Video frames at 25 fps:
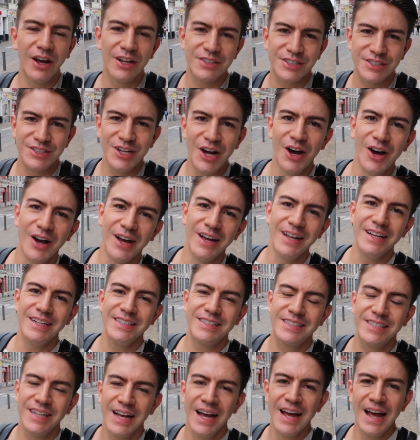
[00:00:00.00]
last
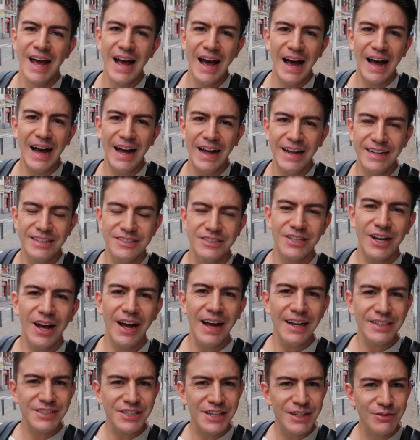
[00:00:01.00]
night and
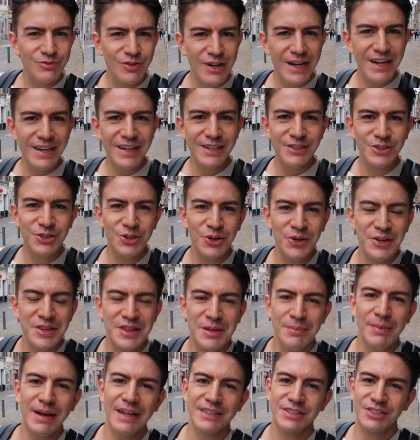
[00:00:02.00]
I actually really
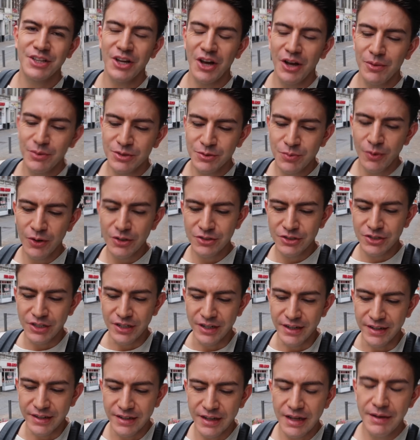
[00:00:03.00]
enjoyed the match that I was
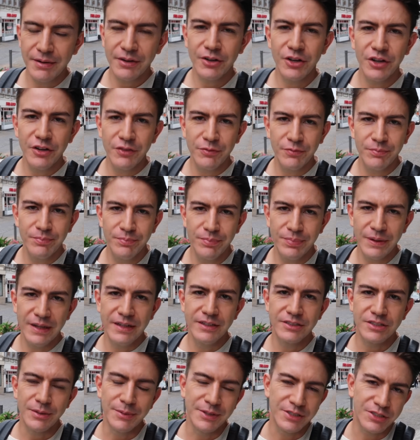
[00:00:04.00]
watching. It could have
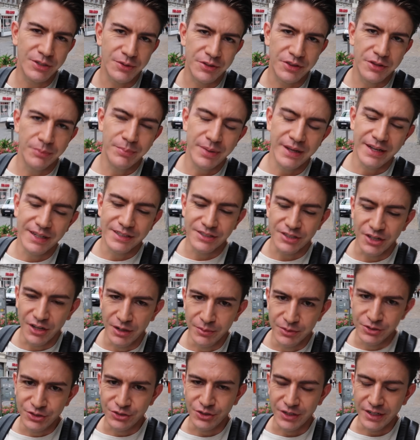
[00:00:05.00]
been something to do with the beers
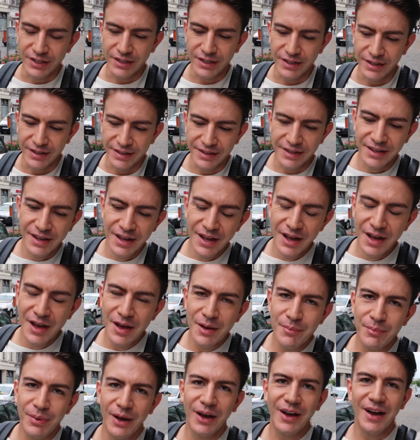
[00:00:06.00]
that I was drinking,
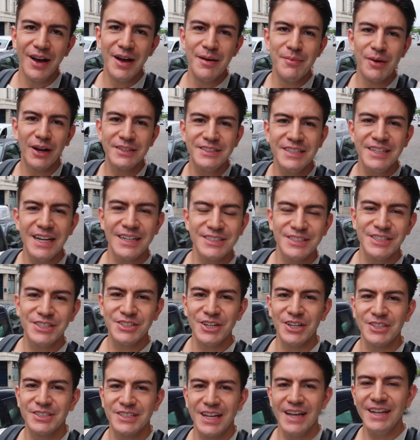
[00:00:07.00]
but I did actually
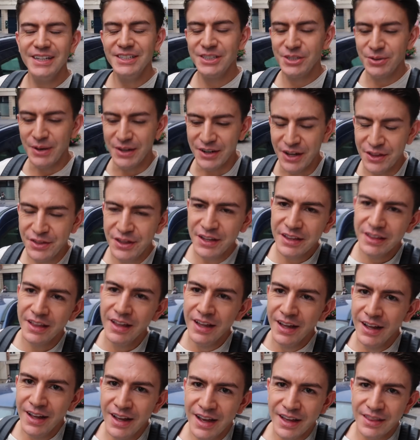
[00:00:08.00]
start to get into it, and I think
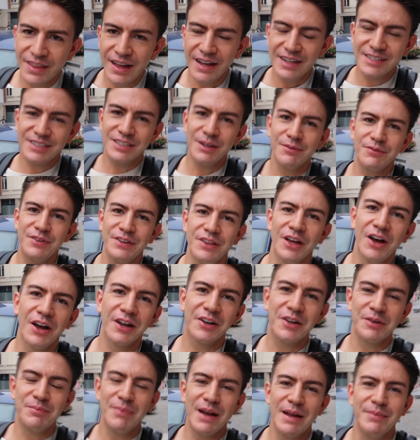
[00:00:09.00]
that is something that
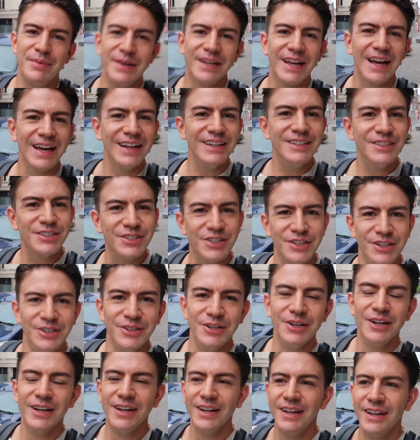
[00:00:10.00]
I could maybe get
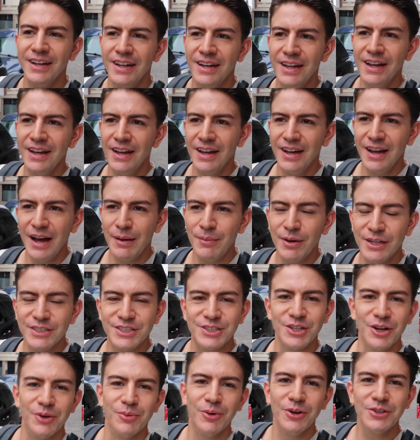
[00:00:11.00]
into. I
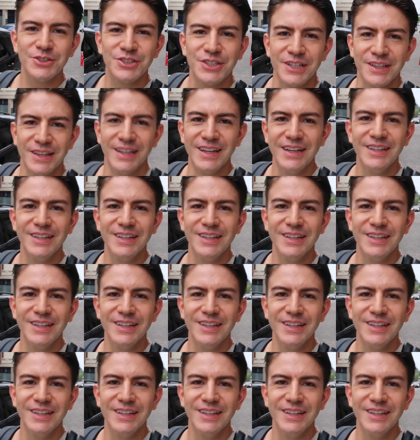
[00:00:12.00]
might start watching